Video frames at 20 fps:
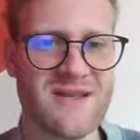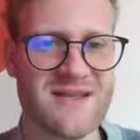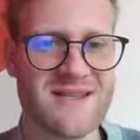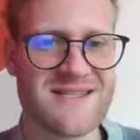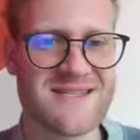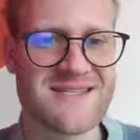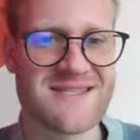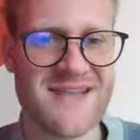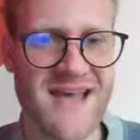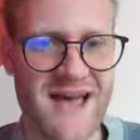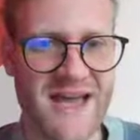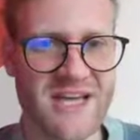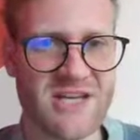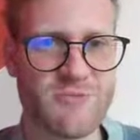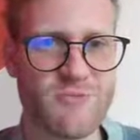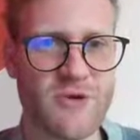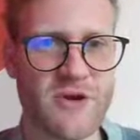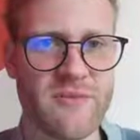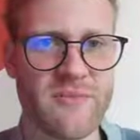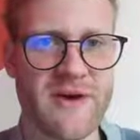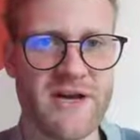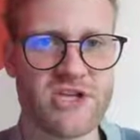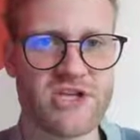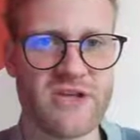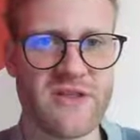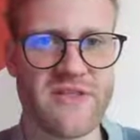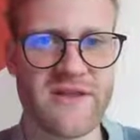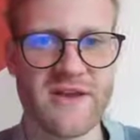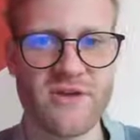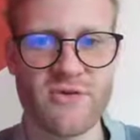side pretty much,
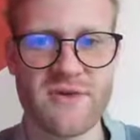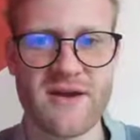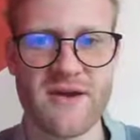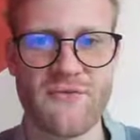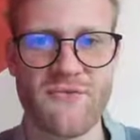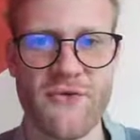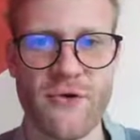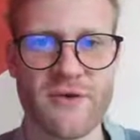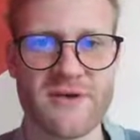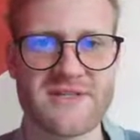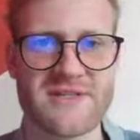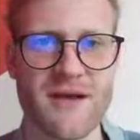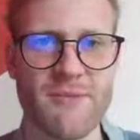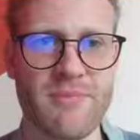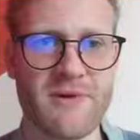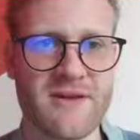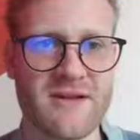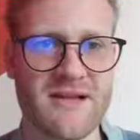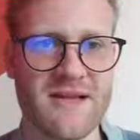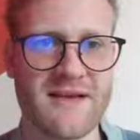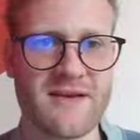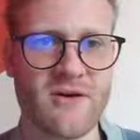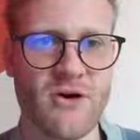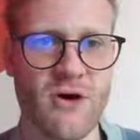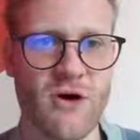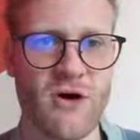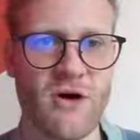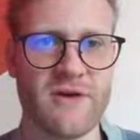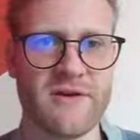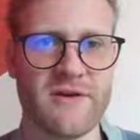and then you can, for example, click
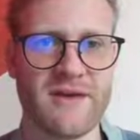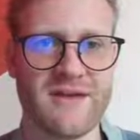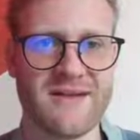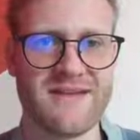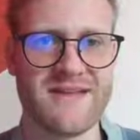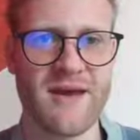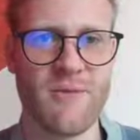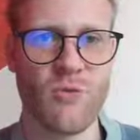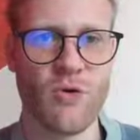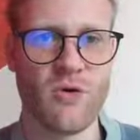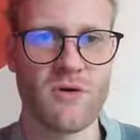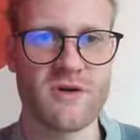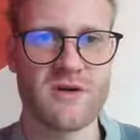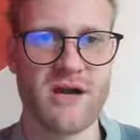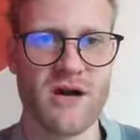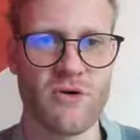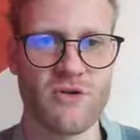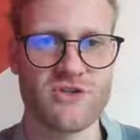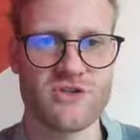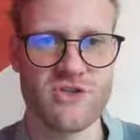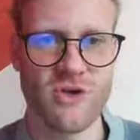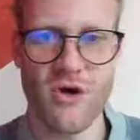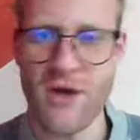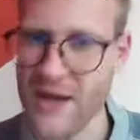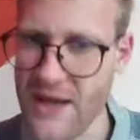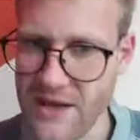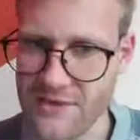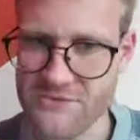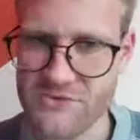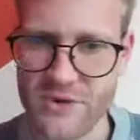on demo accounts or
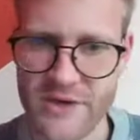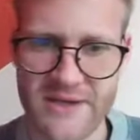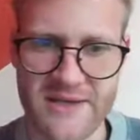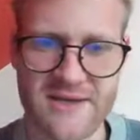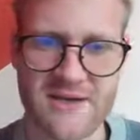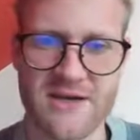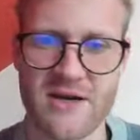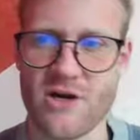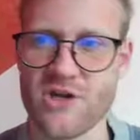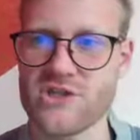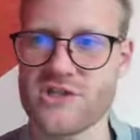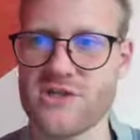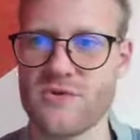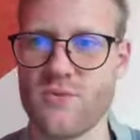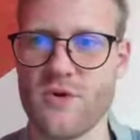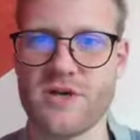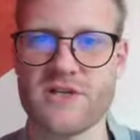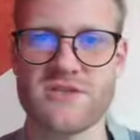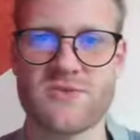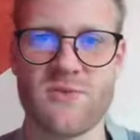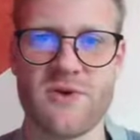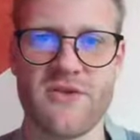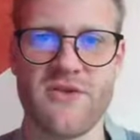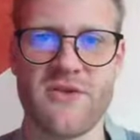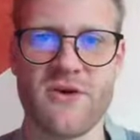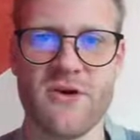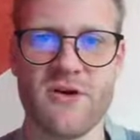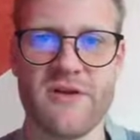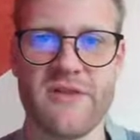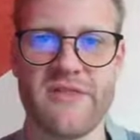live trading accounts. It works with
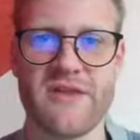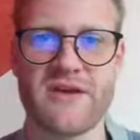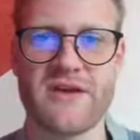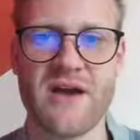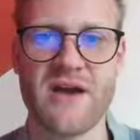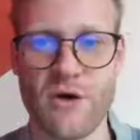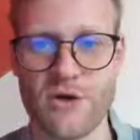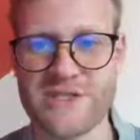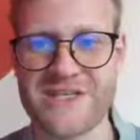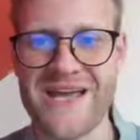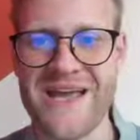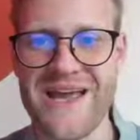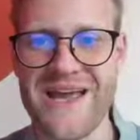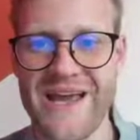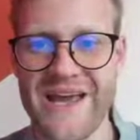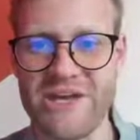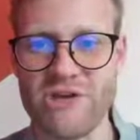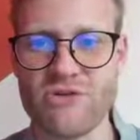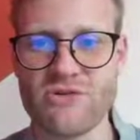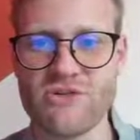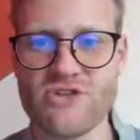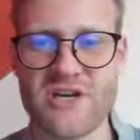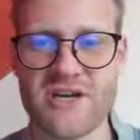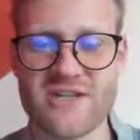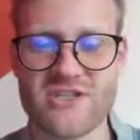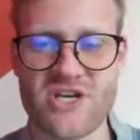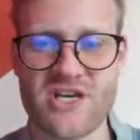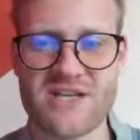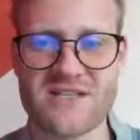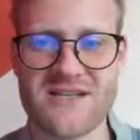all the accounts, and you
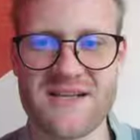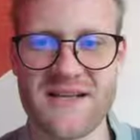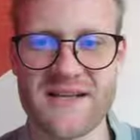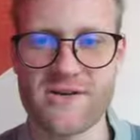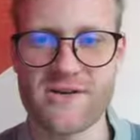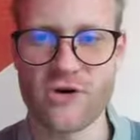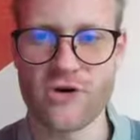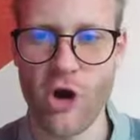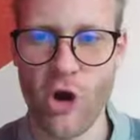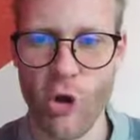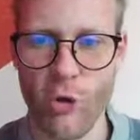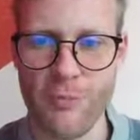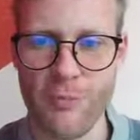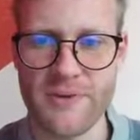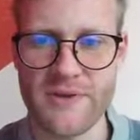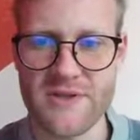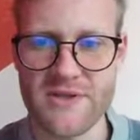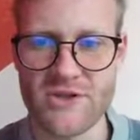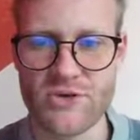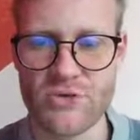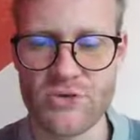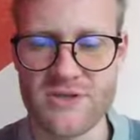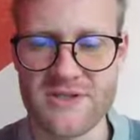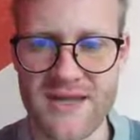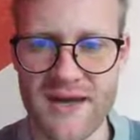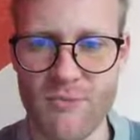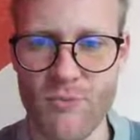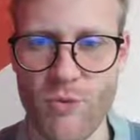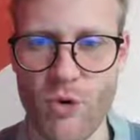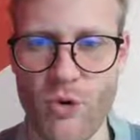can just click on open new
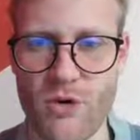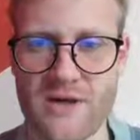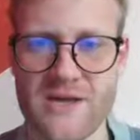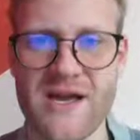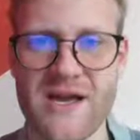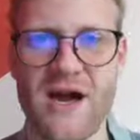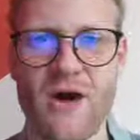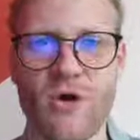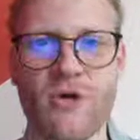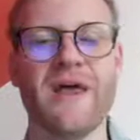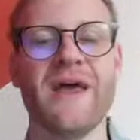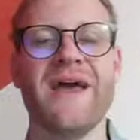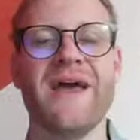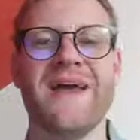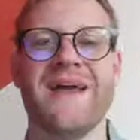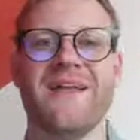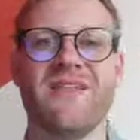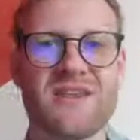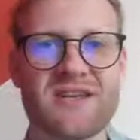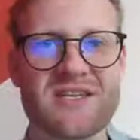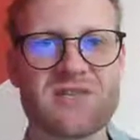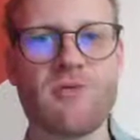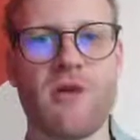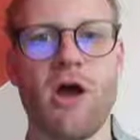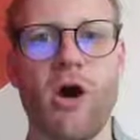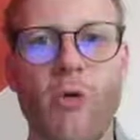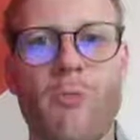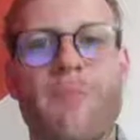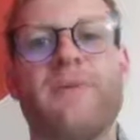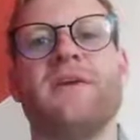demo account, and this will
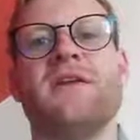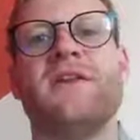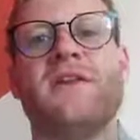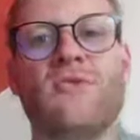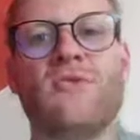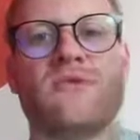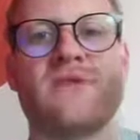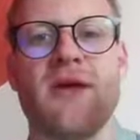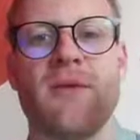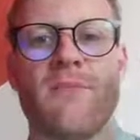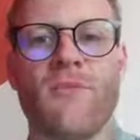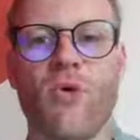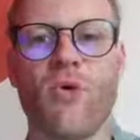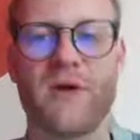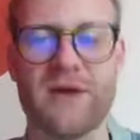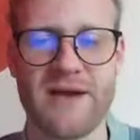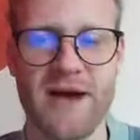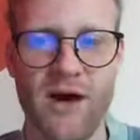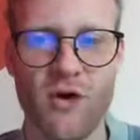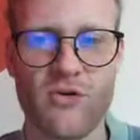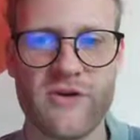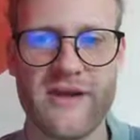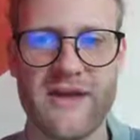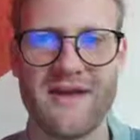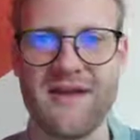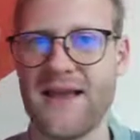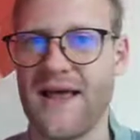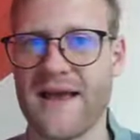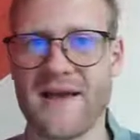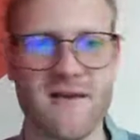open a new demo account
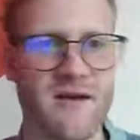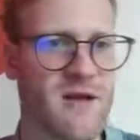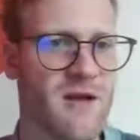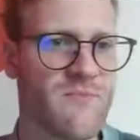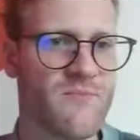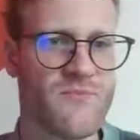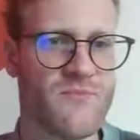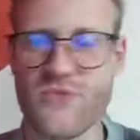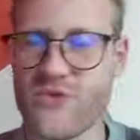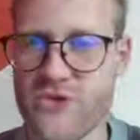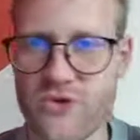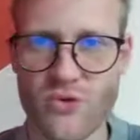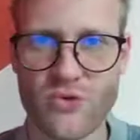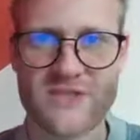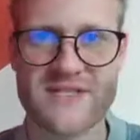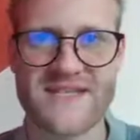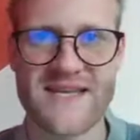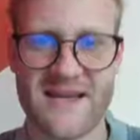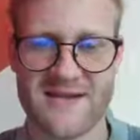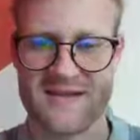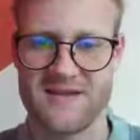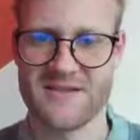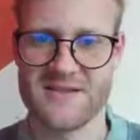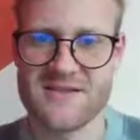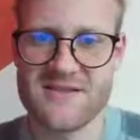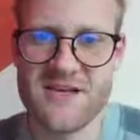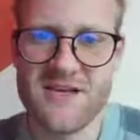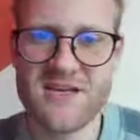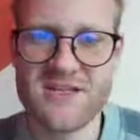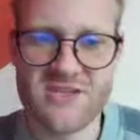in like two
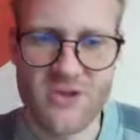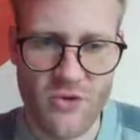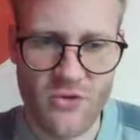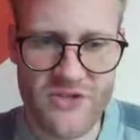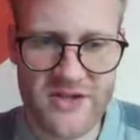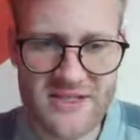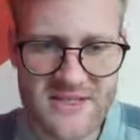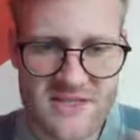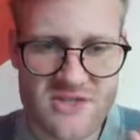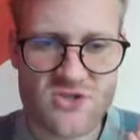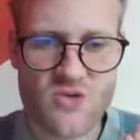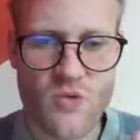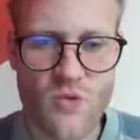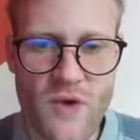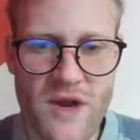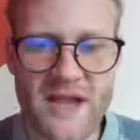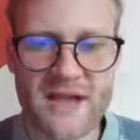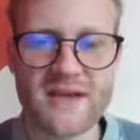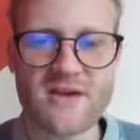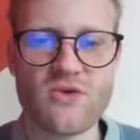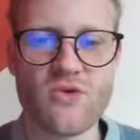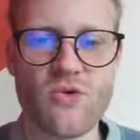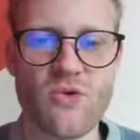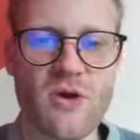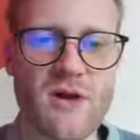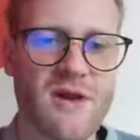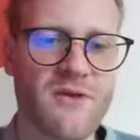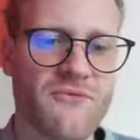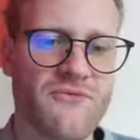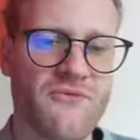seconds. So this is really
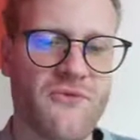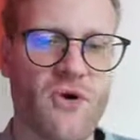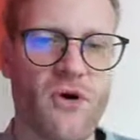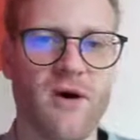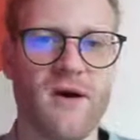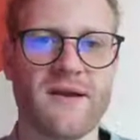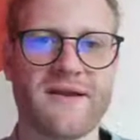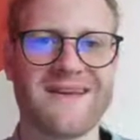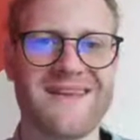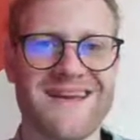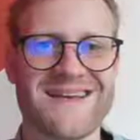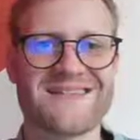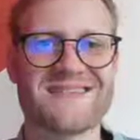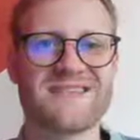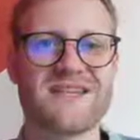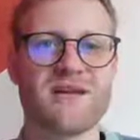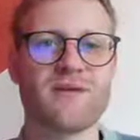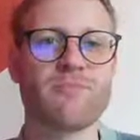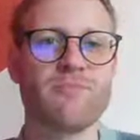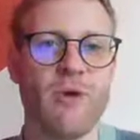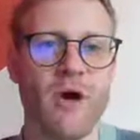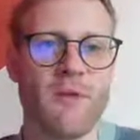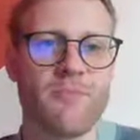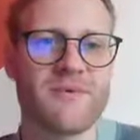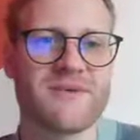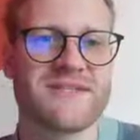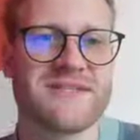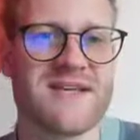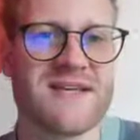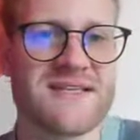cool for testing
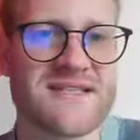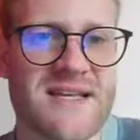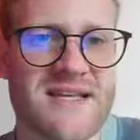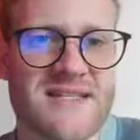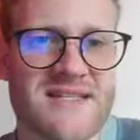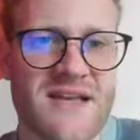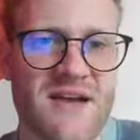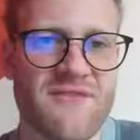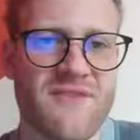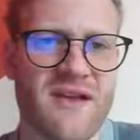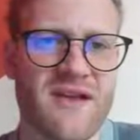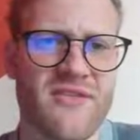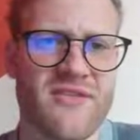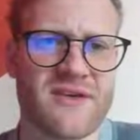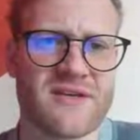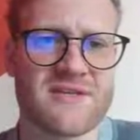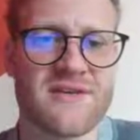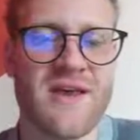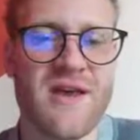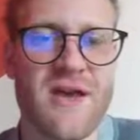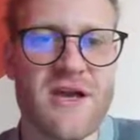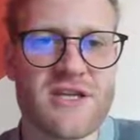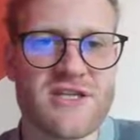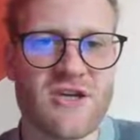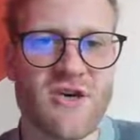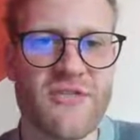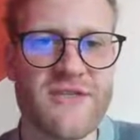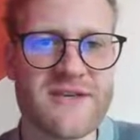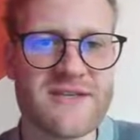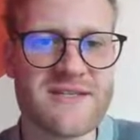purposes and stuff like this.
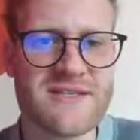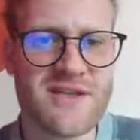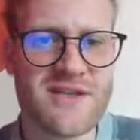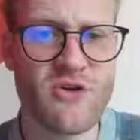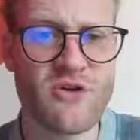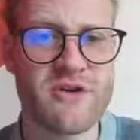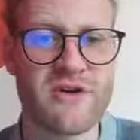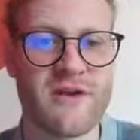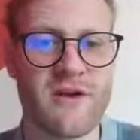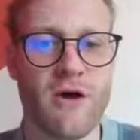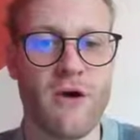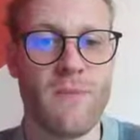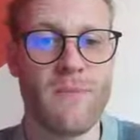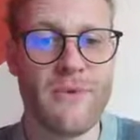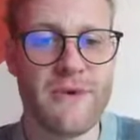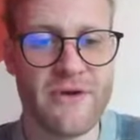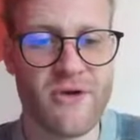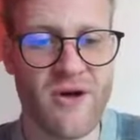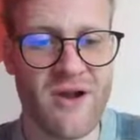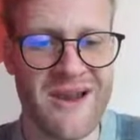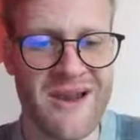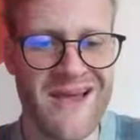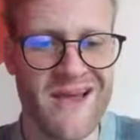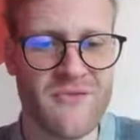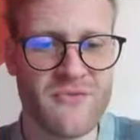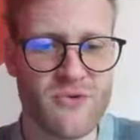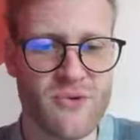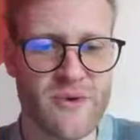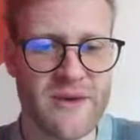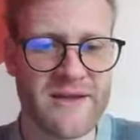So this you can open your
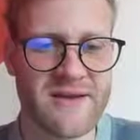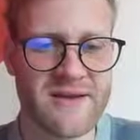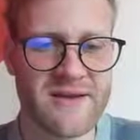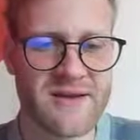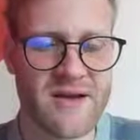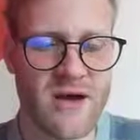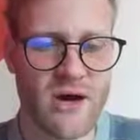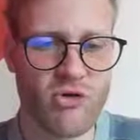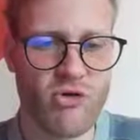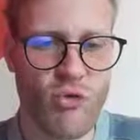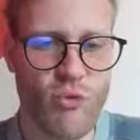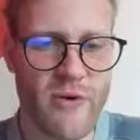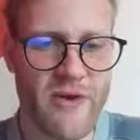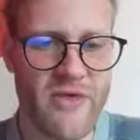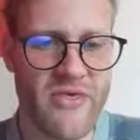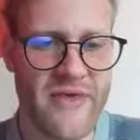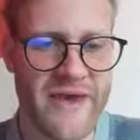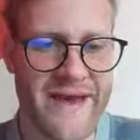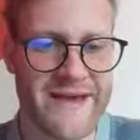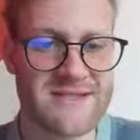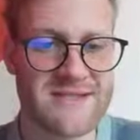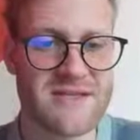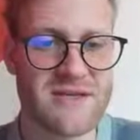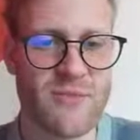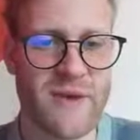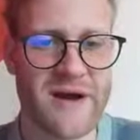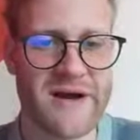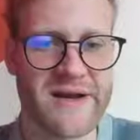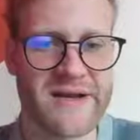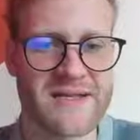live trading account with I C
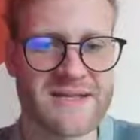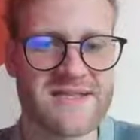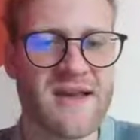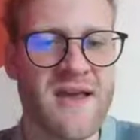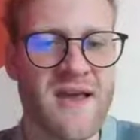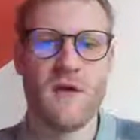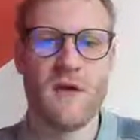Markets.